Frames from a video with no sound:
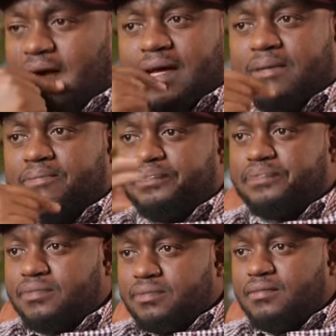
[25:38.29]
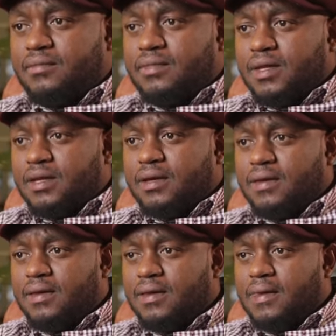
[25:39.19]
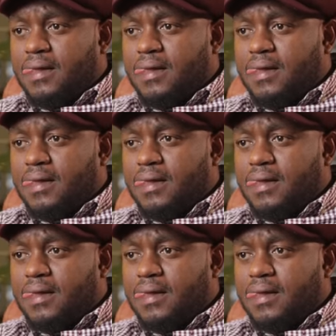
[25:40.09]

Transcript: How was you and your mom?